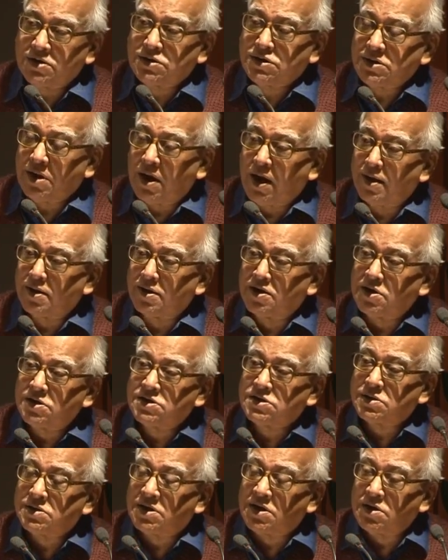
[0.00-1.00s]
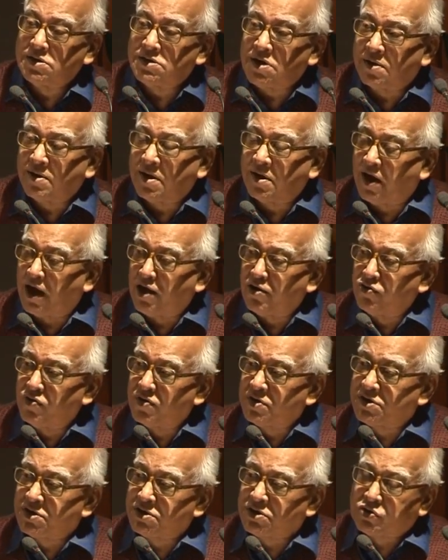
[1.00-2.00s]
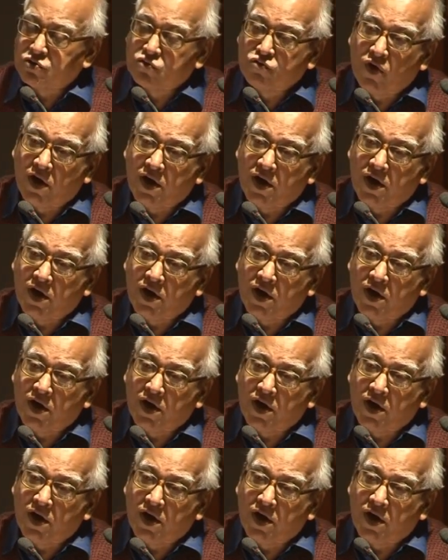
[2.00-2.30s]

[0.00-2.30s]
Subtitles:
These are the languages